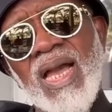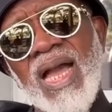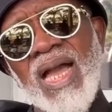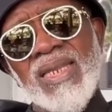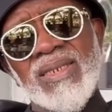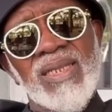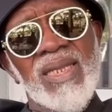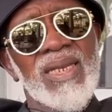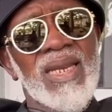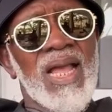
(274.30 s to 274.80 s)

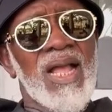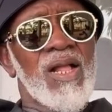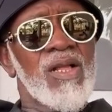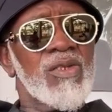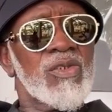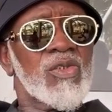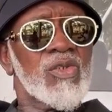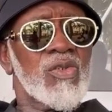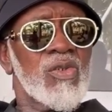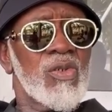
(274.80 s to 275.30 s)
and then I
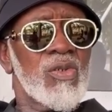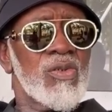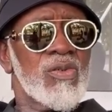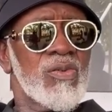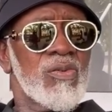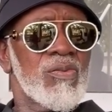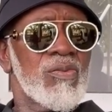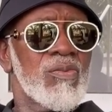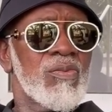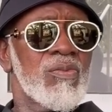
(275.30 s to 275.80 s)
also,
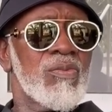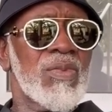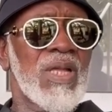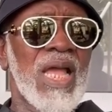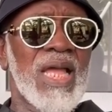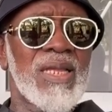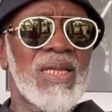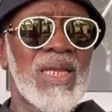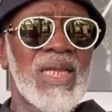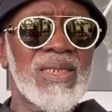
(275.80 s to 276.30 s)

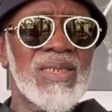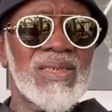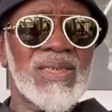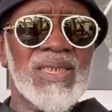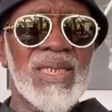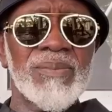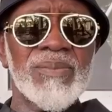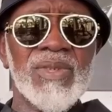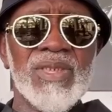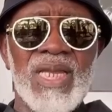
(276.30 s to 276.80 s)
at the
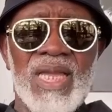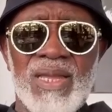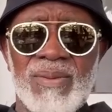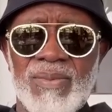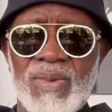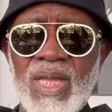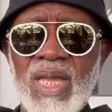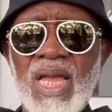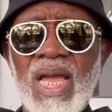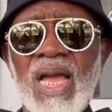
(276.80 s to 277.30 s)
same
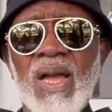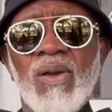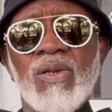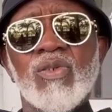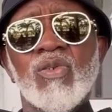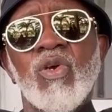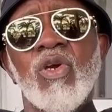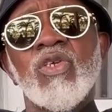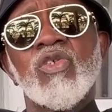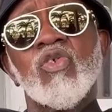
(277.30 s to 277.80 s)
time, I
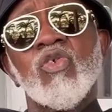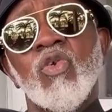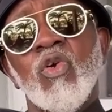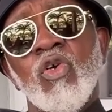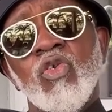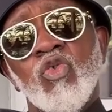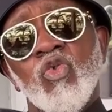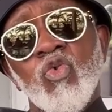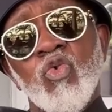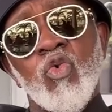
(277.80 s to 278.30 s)
was going to
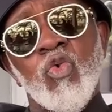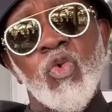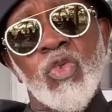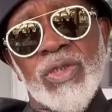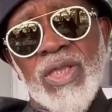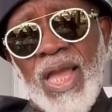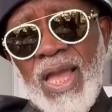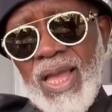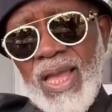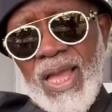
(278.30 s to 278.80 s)
go to
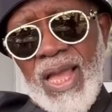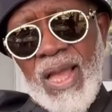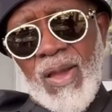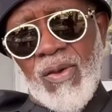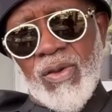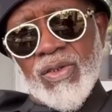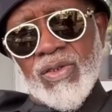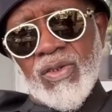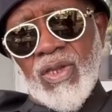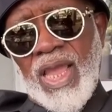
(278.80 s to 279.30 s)
Oguta. I
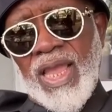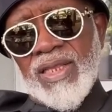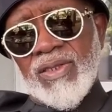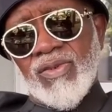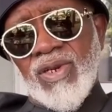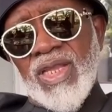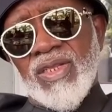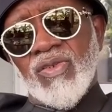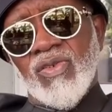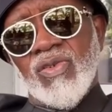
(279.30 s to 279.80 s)
was trying,
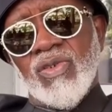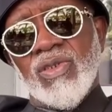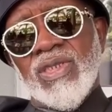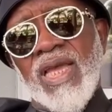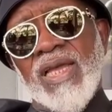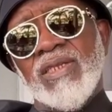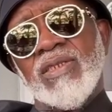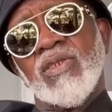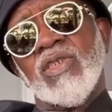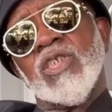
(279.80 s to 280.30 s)
trying to,
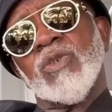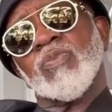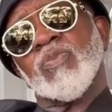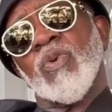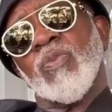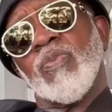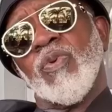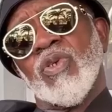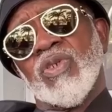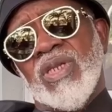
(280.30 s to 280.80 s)
there was this
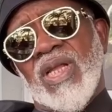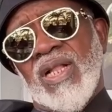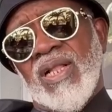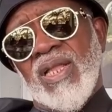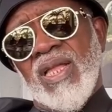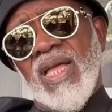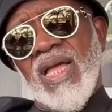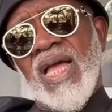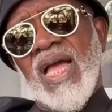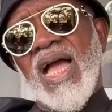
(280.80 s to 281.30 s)

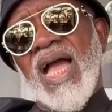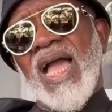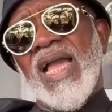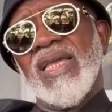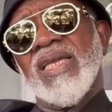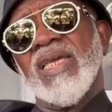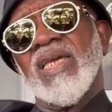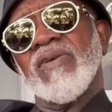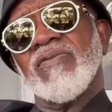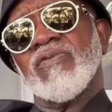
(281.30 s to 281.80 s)
proposal I
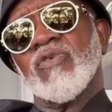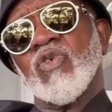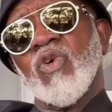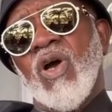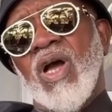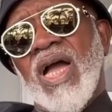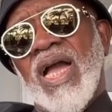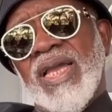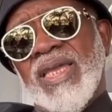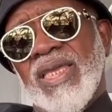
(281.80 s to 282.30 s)
gave
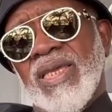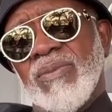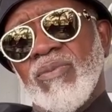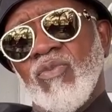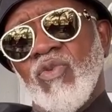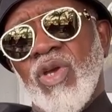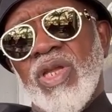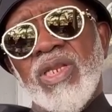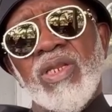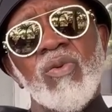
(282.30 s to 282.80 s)
to Achike
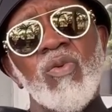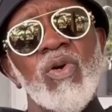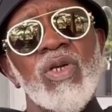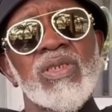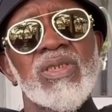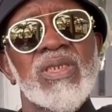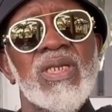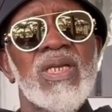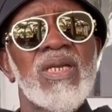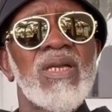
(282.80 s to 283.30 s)
when he
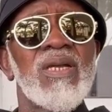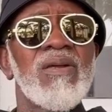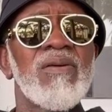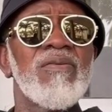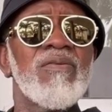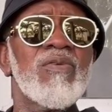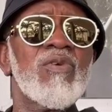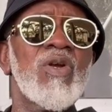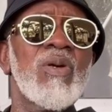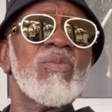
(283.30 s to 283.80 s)
was a uh,
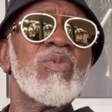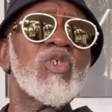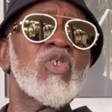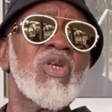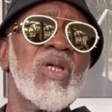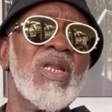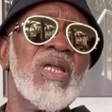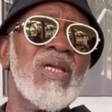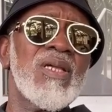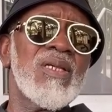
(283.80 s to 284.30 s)

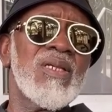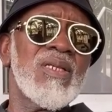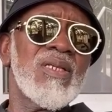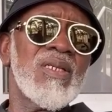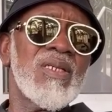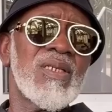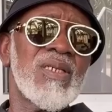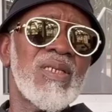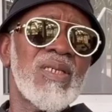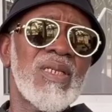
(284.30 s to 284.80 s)
commissioner.
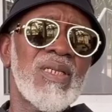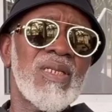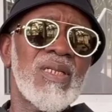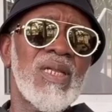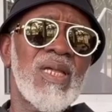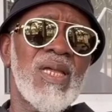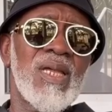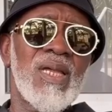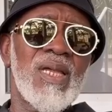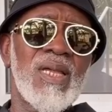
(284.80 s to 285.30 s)
In,
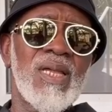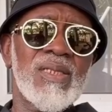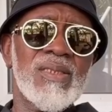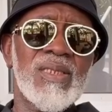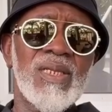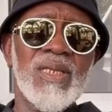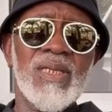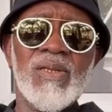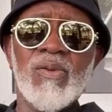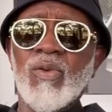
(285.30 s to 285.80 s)
uh, I
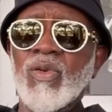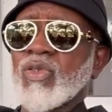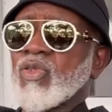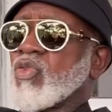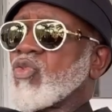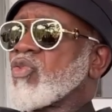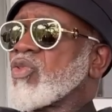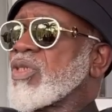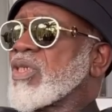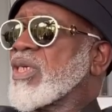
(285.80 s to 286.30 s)
think it was
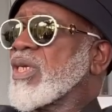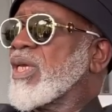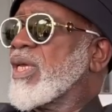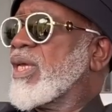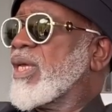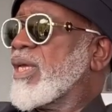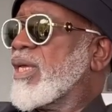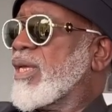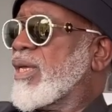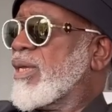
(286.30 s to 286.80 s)
during
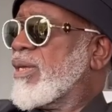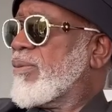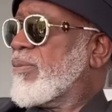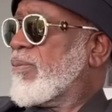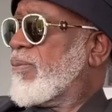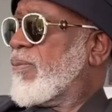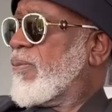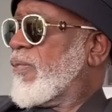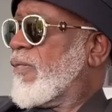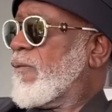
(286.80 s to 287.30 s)

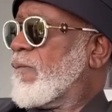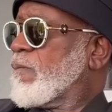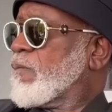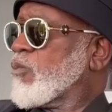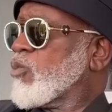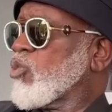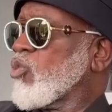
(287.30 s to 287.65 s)
um,